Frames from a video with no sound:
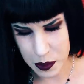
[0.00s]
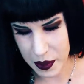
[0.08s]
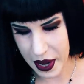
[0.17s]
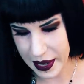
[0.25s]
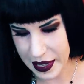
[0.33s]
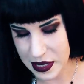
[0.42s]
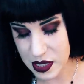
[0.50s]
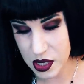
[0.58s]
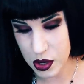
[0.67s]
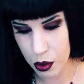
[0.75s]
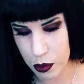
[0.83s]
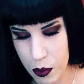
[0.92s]
but I get
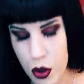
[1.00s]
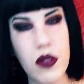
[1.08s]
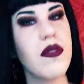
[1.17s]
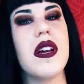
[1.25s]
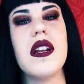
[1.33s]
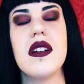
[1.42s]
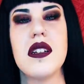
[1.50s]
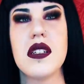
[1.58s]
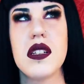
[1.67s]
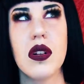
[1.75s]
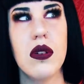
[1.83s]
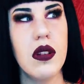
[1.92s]
so motivated and
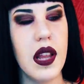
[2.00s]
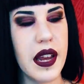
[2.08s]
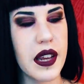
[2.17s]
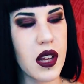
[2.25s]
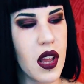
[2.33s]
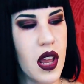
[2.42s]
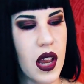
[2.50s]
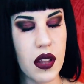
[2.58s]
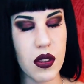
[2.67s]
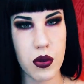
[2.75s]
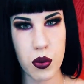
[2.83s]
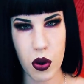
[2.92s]
so like
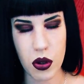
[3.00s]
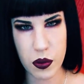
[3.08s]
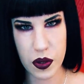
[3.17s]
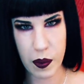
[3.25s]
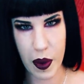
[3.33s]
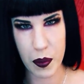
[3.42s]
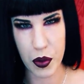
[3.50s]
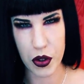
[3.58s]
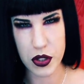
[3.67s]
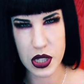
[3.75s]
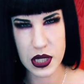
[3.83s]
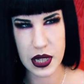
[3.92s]
enthralled with my
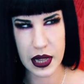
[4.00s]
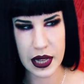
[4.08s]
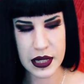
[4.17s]
projects, and